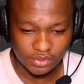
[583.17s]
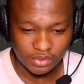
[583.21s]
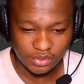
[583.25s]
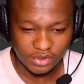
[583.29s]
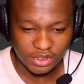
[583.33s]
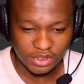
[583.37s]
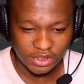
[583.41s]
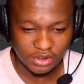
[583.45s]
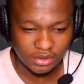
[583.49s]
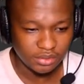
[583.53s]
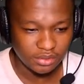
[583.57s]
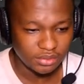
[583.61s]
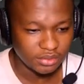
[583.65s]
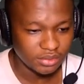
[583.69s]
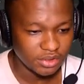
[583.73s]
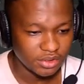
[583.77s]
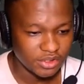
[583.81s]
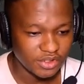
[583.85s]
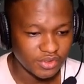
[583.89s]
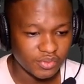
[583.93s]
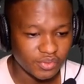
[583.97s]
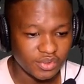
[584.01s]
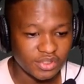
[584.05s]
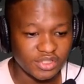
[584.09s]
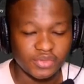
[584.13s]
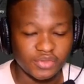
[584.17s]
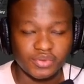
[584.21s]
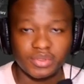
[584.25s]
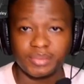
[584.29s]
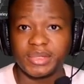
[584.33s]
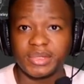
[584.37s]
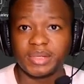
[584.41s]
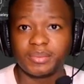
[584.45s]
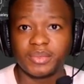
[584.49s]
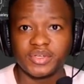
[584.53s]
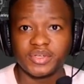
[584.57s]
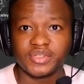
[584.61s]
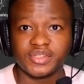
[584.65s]
Okay, this one is where
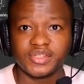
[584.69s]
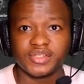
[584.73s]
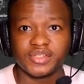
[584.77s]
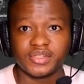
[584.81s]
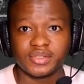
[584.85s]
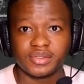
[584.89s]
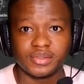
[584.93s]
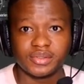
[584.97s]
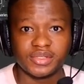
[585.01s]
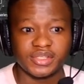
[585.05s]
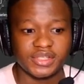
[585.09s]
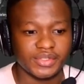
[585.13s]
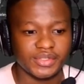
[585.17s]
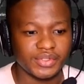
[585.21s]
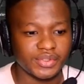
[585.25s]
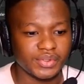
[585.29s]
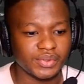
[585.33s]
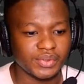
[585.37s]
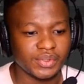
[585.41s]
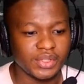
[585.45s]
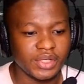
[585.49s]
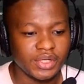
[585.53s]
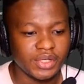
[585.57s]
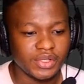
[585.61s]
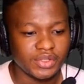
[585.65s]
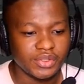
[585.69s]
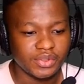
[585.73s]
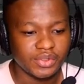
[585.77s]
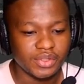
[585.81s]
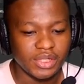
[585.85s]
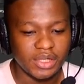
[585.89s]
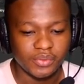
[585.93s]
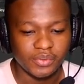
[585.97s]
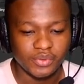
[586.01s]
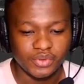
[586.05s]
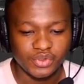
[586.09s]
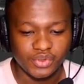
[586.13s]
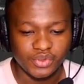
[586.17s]
my mouse is closest to, so
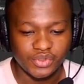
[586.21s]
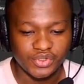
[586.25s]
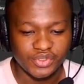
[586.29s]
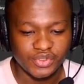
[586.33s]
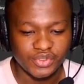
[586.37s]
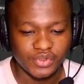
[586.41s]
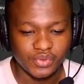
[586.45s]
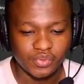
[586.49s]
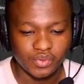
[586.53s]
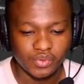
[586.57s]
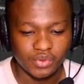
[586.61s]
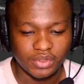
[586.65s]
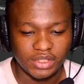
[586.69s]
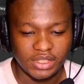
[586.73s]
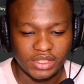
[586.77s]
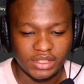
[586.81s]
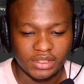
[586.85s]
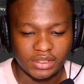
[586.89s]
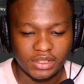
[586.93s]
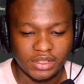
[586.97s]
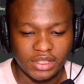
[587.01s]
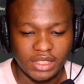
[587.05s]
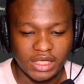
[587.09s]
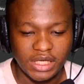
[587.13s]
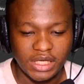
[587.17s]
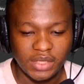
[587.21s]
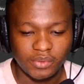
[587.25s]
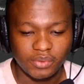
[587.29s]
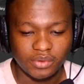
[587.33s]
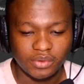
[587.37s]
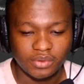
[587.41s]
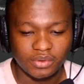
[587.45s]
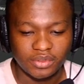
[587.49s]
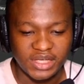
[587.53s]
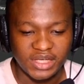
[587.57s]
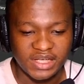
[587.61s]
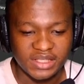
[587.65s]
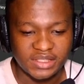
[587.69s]
I will choose this one and I
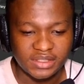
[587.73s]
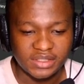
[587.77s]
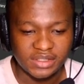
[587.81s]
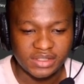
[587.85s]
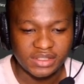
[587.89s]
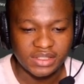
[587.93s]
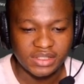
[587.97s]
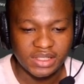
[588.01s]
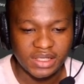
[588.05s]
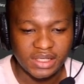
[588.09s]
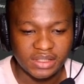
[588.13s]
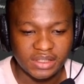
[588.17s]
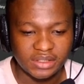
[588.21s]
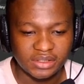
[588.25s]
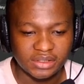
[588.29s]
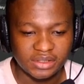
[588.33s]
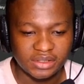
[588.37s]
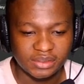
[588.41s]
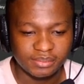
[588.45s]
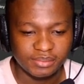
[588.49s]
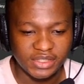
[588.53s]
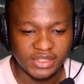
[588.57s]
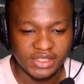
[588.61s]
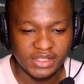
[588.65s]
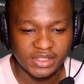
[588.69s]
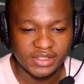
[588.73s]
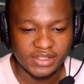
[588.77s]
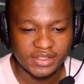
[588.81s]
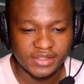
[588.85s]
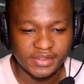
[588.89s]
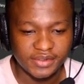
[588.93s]
will right click and replace